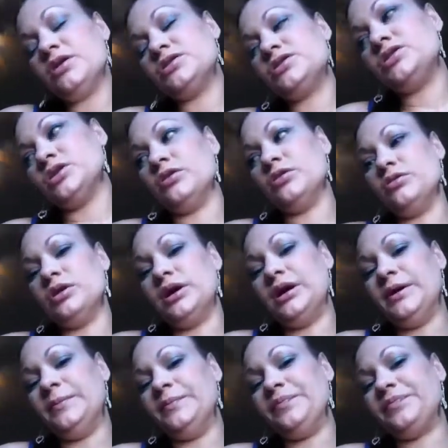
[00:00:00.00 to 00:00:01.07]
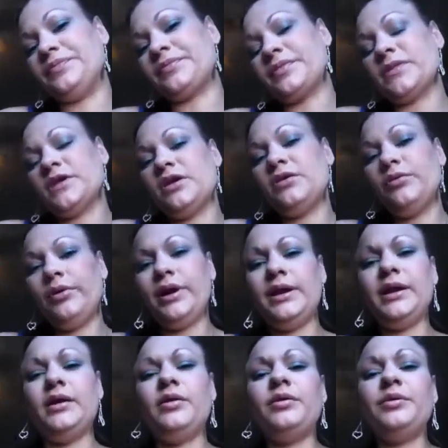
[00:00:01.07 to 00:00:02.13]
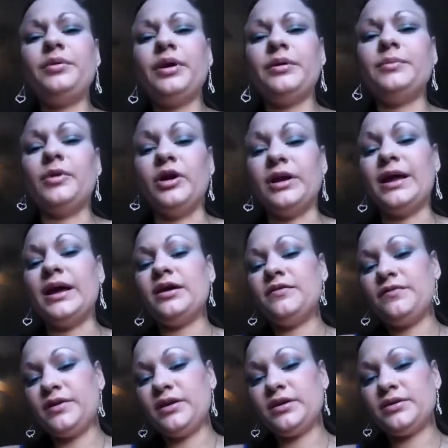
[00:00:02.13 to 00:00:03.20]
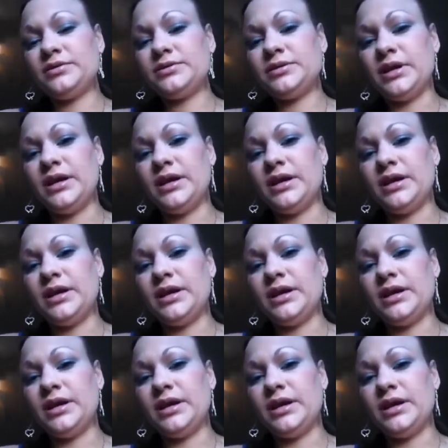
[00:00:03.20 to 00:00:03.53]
So, right now I'm on Ativan